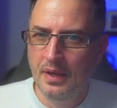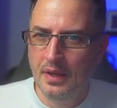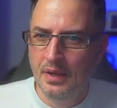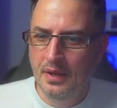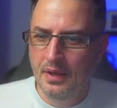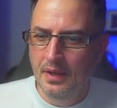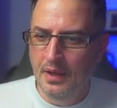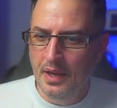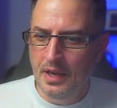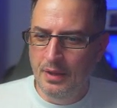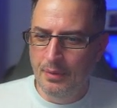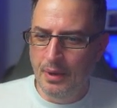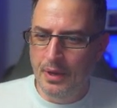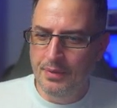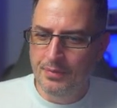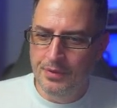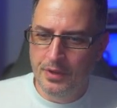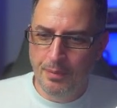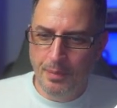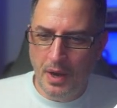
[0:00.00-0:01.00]
Anyway,
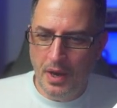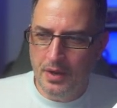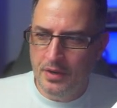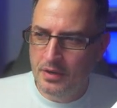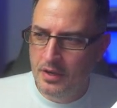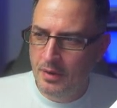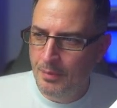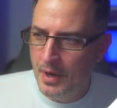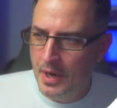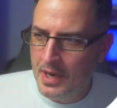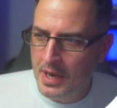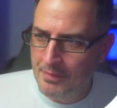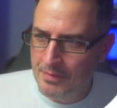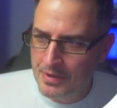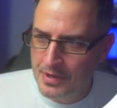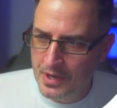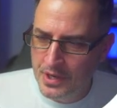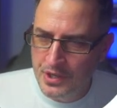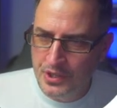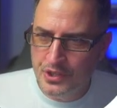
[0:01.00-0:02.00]
you might have a
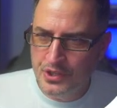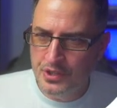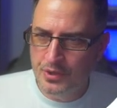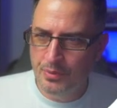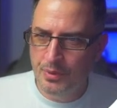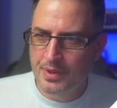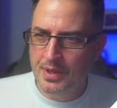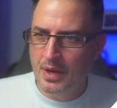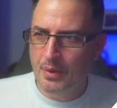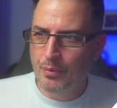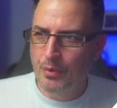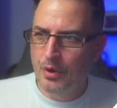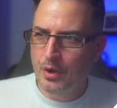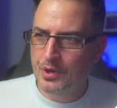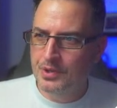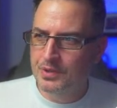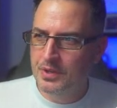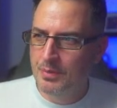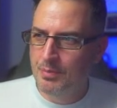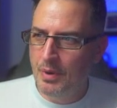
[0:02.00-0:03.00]
niche where that
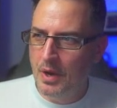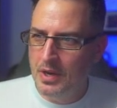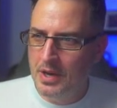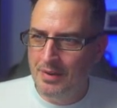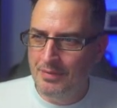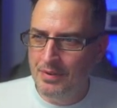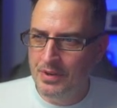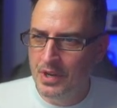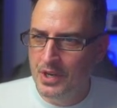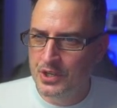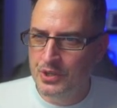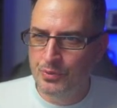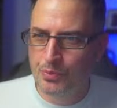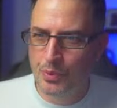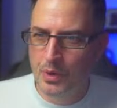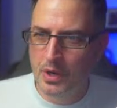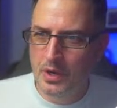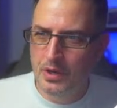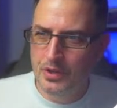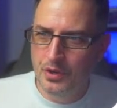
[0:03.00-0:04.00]
works. You might have a niche where you